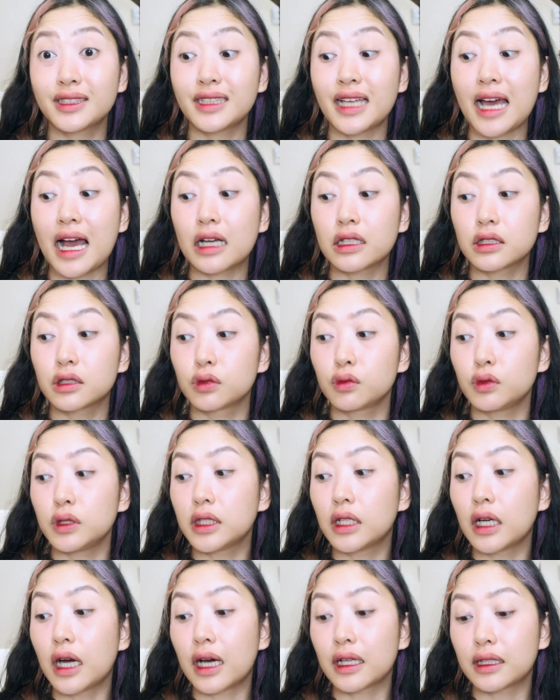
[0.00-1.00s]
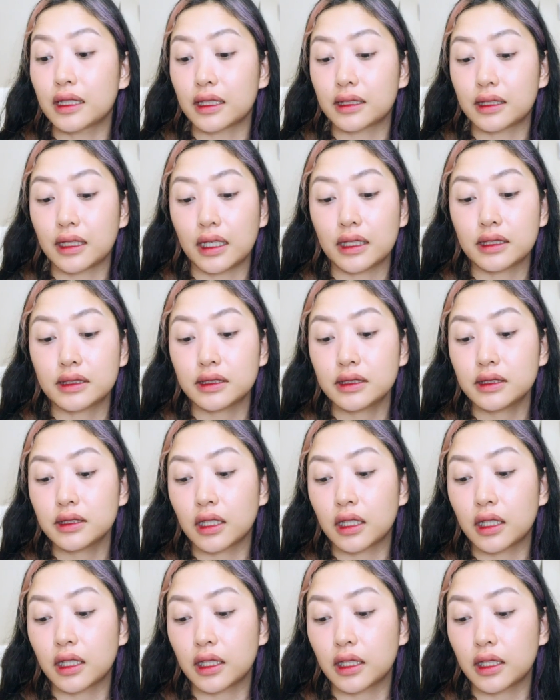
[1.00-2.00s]
snacks we got at
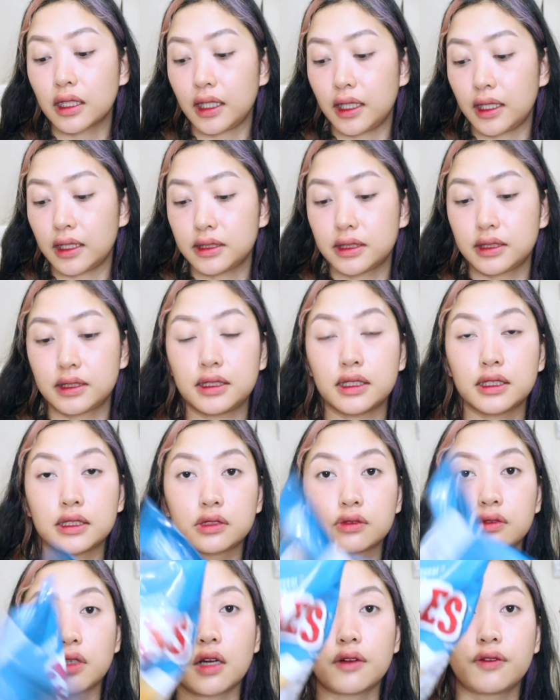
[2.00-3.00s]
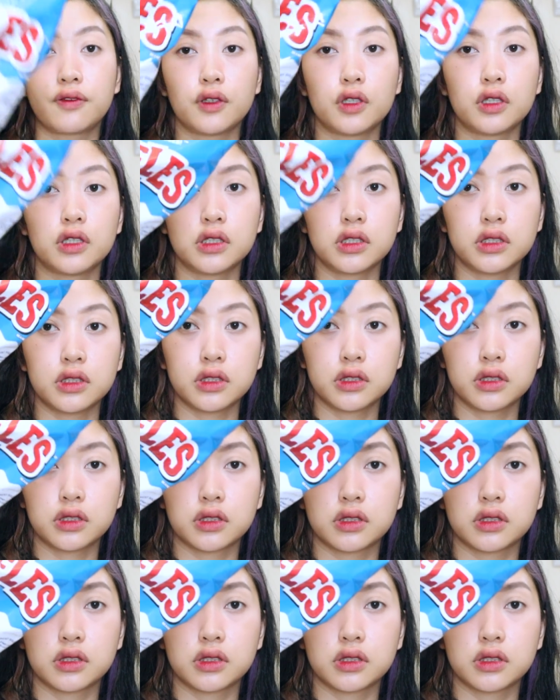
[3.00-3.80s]
SMR is this Ruffles.